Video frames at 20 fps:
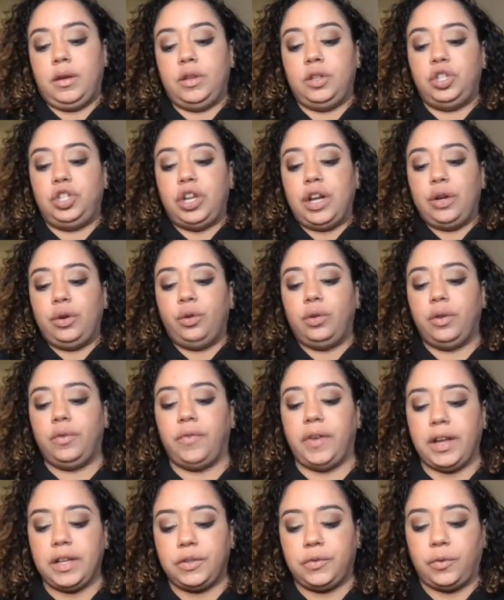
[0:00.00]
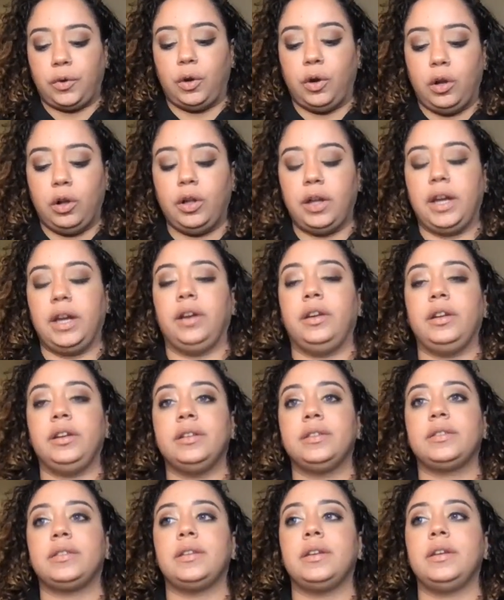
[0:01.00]
General advice for all
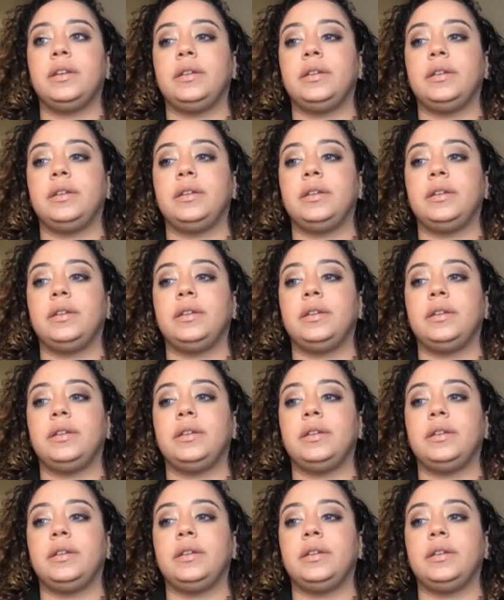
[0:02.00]
Aries.